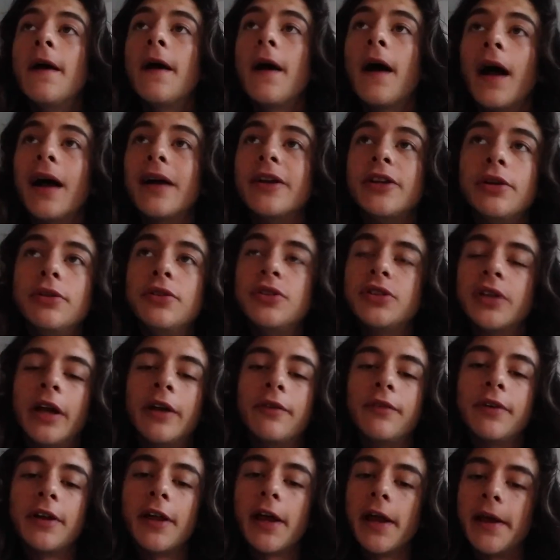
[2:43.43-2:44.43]
I use it
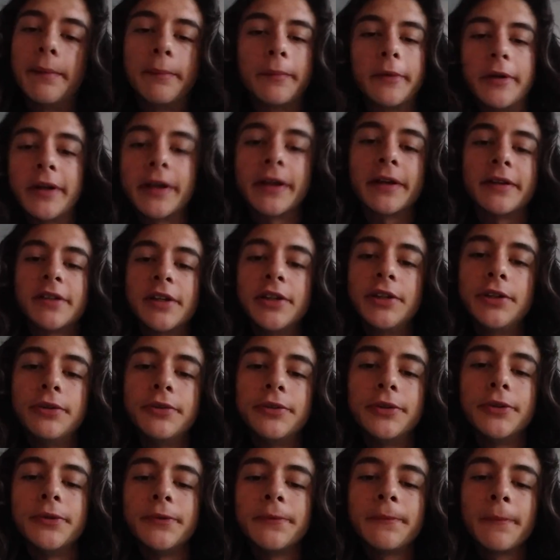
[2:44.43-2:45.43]
every day and I'm going to continue
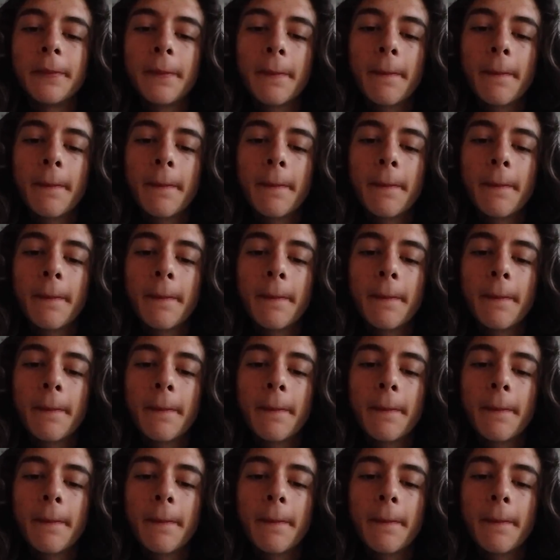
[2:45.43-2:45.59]
to.